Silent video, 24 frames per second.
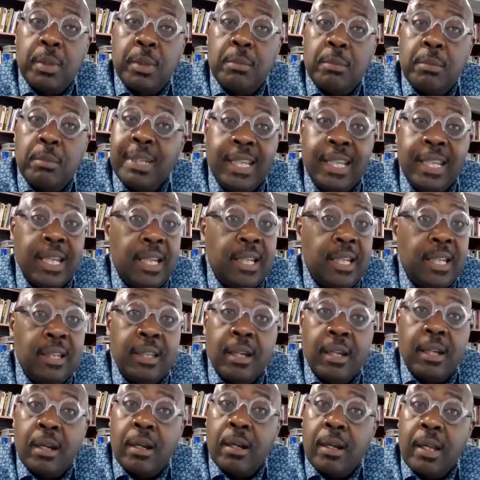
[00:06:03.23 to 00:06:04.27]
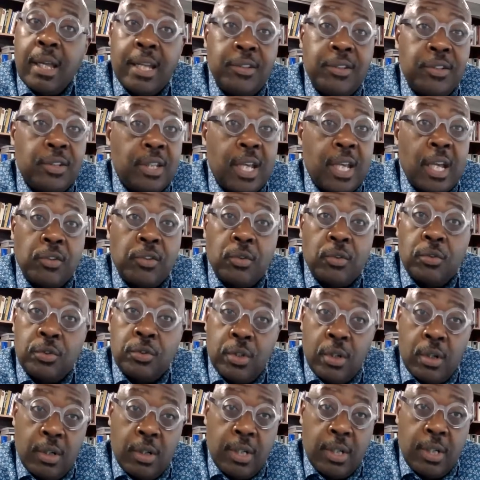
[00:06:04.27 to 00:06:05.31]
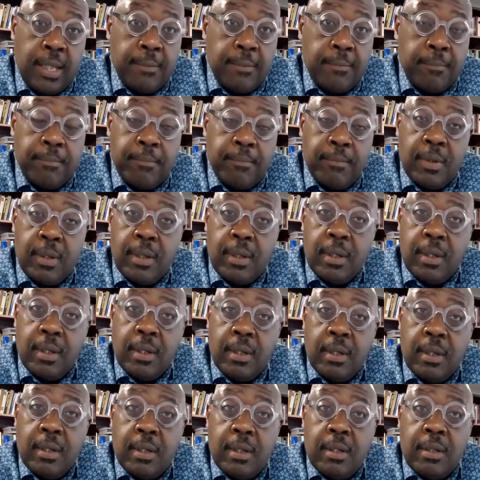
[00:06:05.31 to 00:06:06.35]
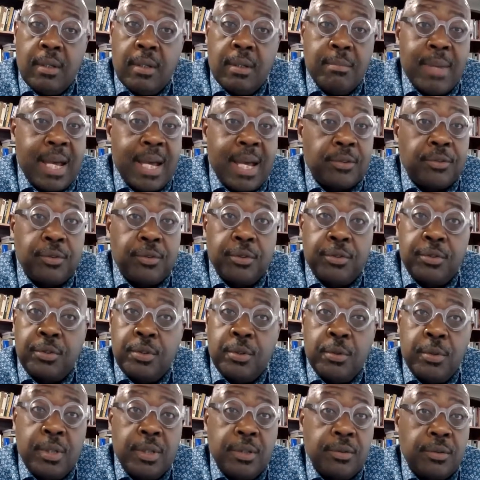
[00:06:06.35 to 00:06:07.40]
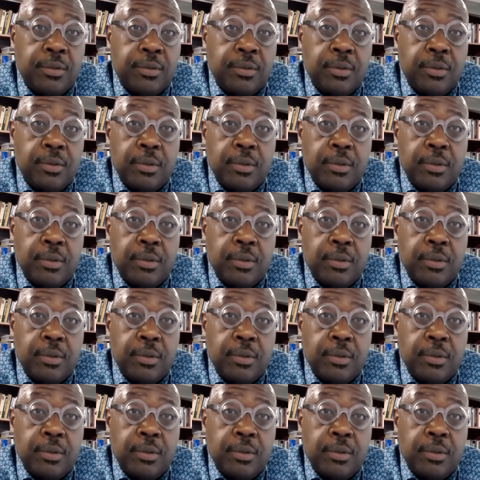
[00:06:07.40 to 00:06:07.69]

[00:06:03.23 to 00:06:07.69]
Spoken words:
beginning their educational journey to master's students,